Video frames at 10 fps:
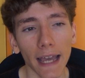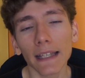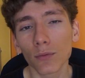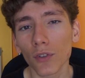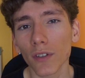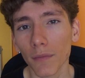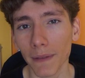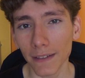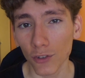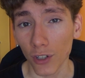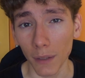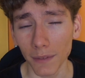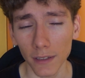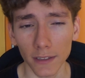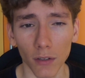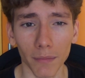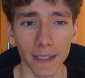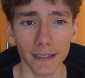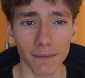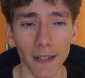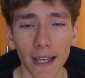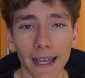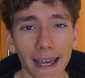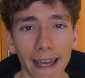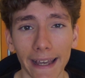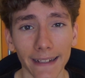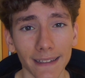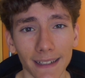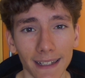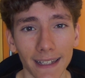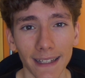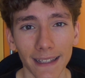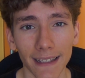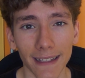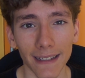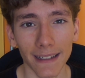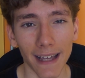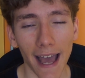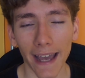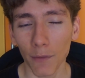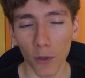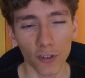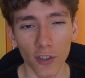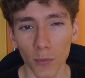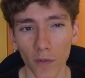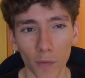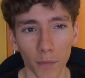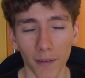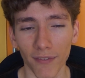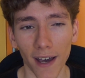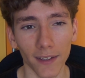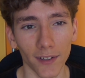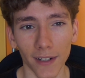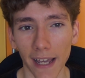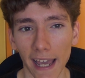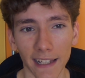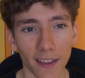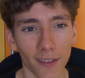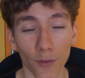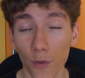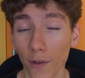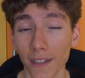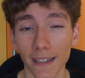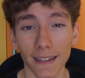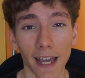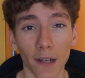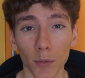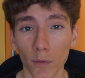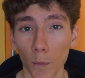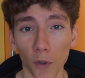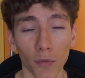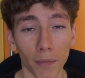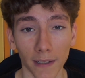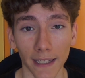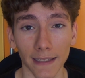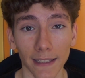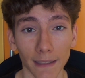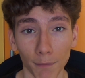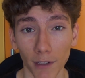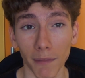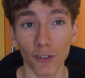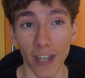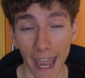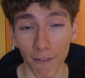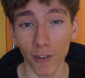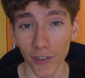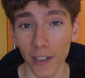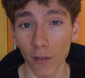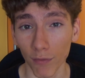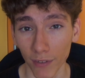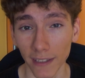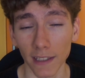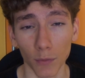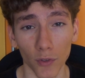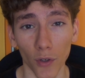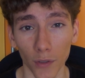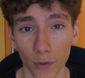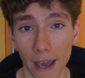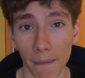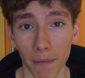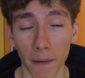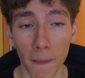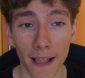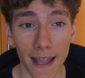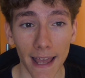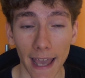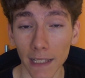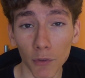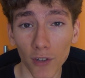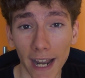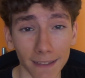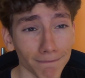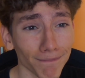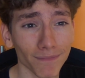It could have been trimmed a little bit. And I watched this movie with my father, and throughout the entire movie was predicting pretty much every single thing that was going to happen. And he was right!